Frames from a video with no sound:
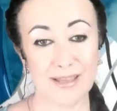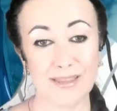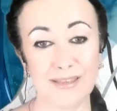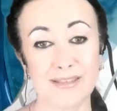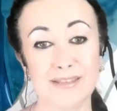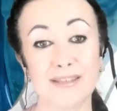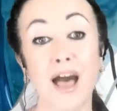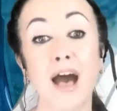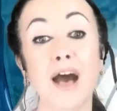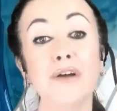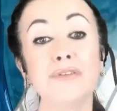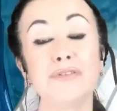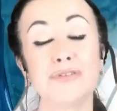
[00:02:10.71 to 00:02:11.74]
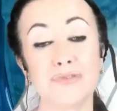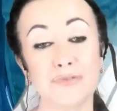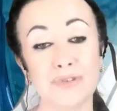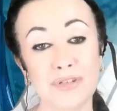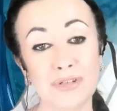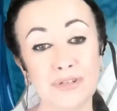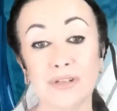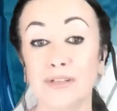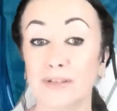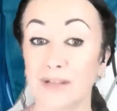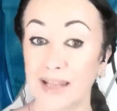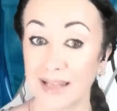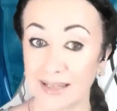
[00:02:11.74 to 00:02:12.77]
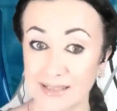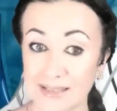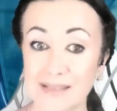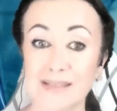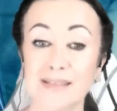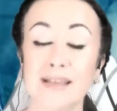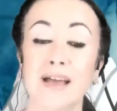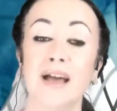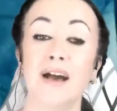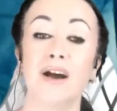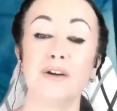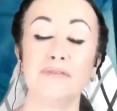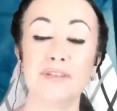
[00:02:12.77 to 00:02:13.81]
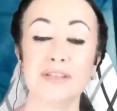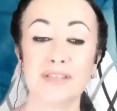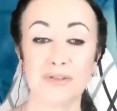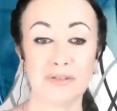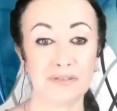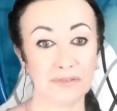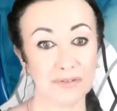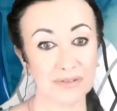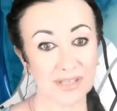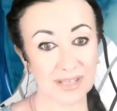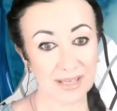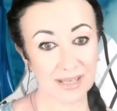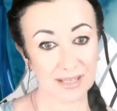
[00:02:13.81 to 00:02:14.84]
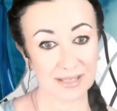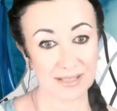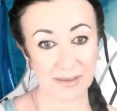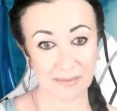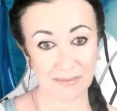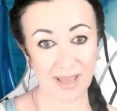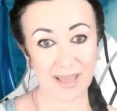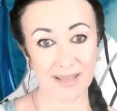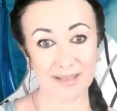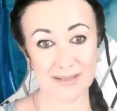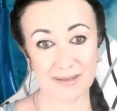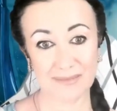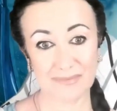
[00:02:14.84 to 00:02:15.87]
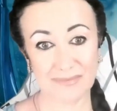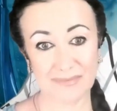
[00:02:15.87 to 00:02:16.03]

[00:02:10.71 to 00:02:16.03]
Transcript: This is how the structure, the lattice of this universe is made.